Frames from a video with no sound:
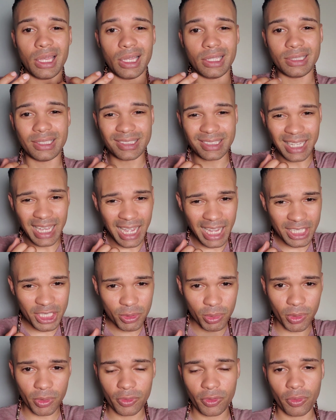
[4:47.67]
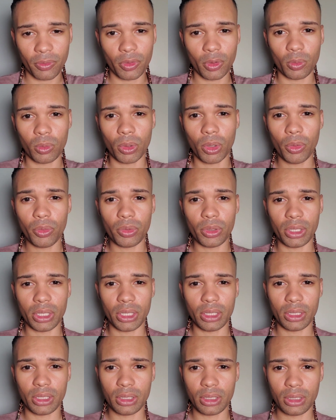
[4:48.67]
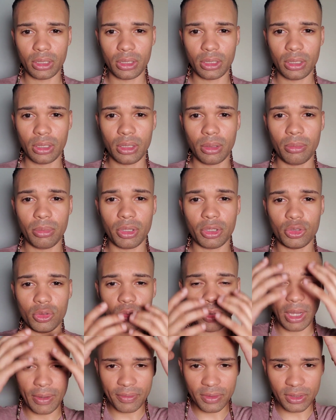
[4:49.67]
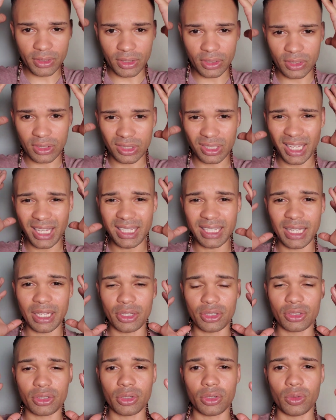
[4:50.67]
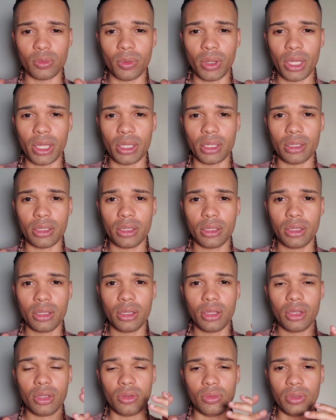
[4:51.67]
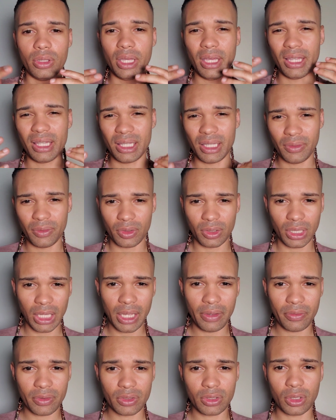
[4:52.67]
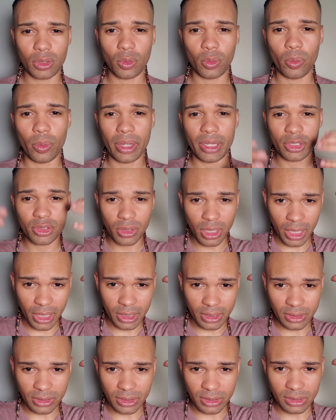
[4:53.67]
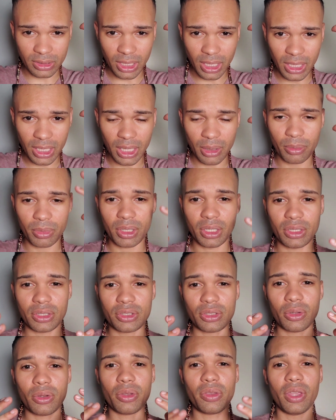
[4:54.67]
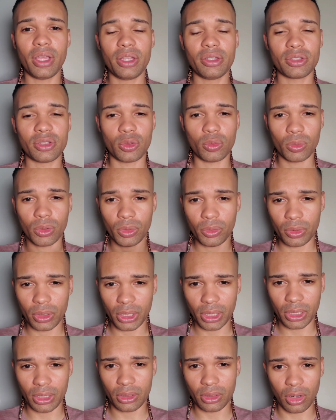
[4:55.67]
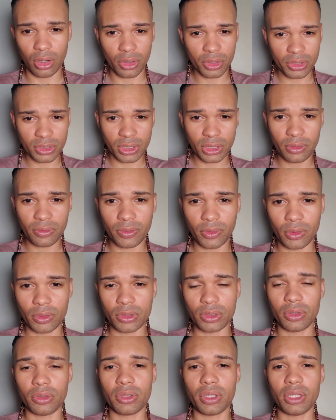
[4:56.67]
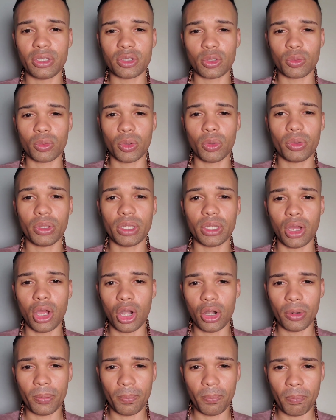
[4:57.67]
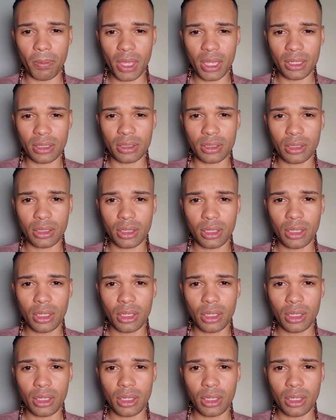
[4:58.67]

a detachment from the worldly, because you have to sustain that a certain way. You can't live your life a certain way trying to sustain it, because certain things in the worldly are sinful. Certain things in the worldly aren't meant